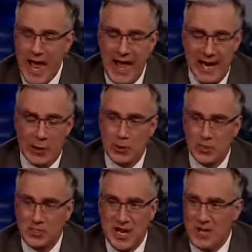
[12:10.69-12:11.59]
and I
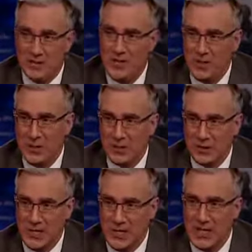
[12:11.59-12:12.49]
couldn't stand the female
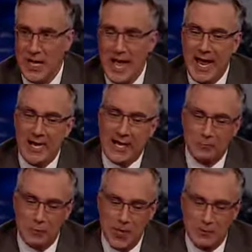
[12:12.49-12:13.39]
lead, and a
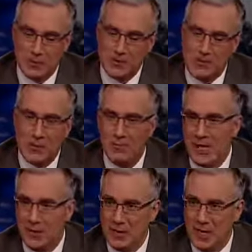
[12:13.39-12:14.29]
couple of people seemed to
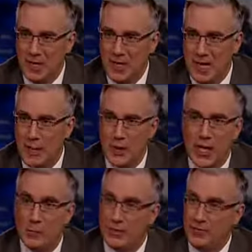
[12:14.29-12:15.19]
mail it in, and there were a
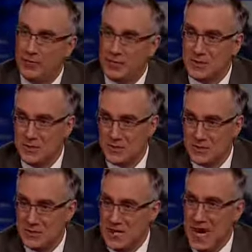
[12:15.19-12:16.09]
couple
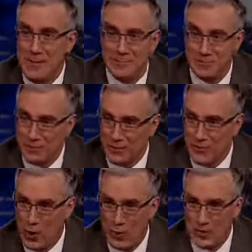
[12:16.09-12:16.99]
of name
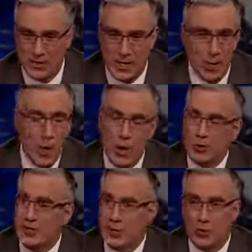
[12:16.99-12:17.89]
performers in there who
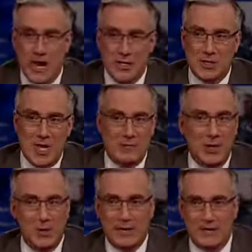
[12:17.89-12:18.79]
did a great job,
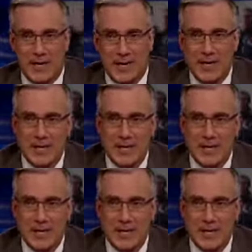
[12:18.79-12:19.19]
but it was like,